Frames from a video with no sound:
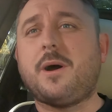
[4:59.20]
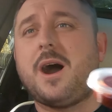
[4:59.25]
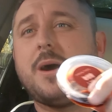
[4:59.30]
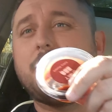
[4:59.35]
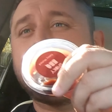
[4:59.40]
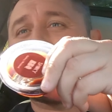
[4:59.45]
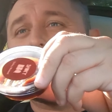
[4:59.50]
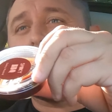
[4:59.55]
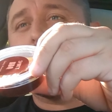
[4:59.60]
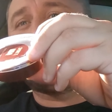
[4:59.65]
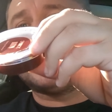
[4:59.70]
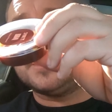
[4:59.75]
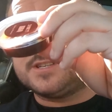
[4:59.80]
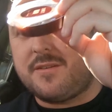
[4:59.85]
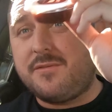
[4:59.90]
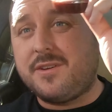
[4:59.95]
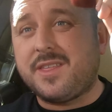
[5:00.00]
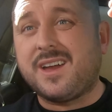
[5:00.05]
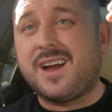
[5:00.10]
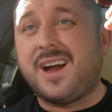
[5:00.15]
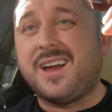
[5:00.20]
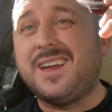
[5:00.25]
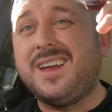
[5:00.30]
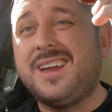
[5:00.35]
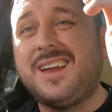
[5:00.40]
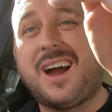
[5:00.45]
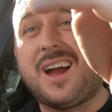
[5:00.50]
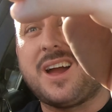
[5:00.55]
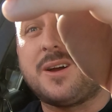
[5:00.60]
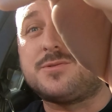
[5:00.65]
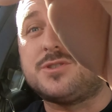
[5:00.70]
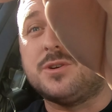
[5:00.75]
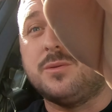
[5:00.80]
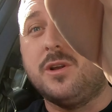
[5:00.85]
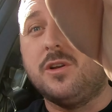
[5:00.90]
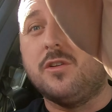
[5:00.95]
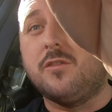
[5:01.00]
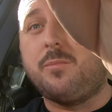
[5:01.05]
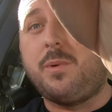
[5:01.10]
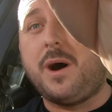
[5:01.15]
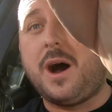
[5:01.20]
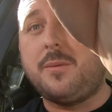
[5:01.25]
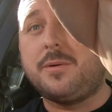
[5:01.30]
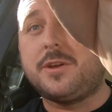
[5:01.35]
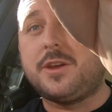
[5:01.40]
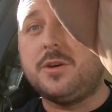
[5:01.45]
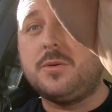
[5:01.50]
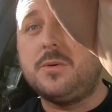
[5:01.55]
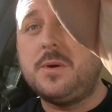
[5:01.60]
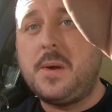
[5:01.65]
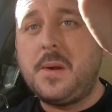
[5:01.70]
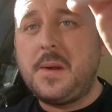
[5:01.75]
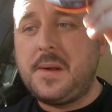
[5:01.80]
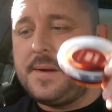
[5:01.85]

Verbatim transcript: barbecue, because everything I eat, I absolutely love barbecue.